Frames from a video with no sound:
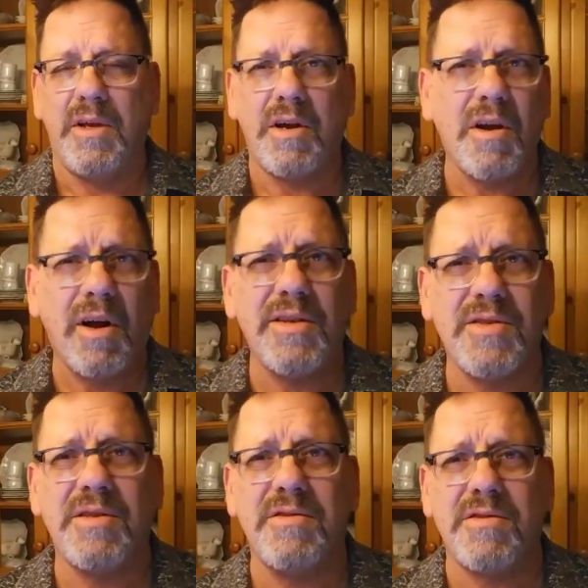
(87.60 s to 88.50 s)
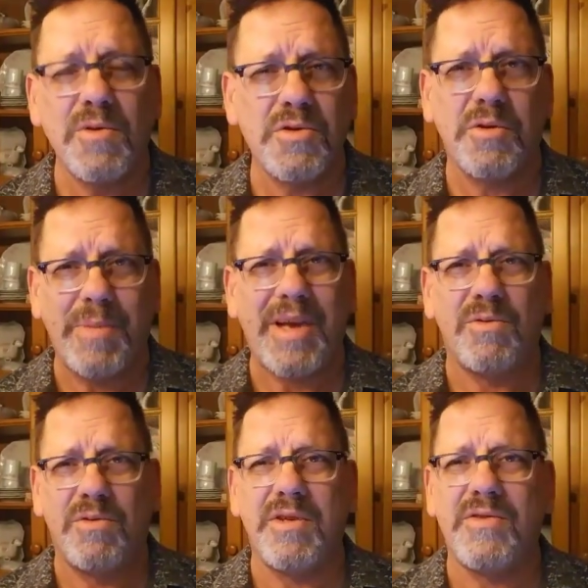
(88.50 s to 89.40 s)
Crossing social
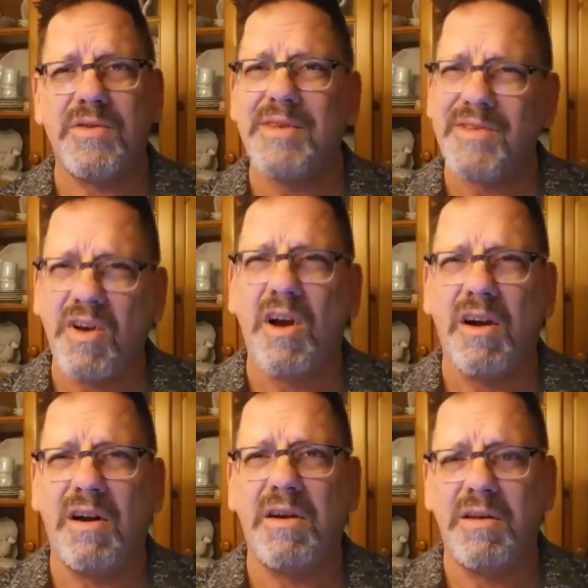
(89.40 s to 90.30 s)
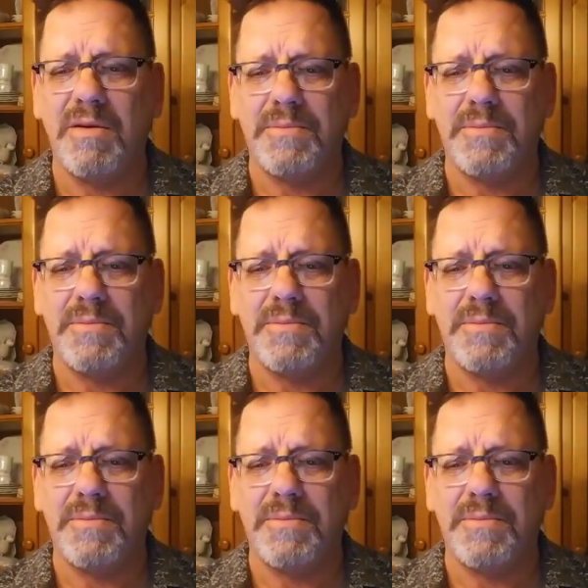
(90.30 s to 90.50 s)
boundaries is hard.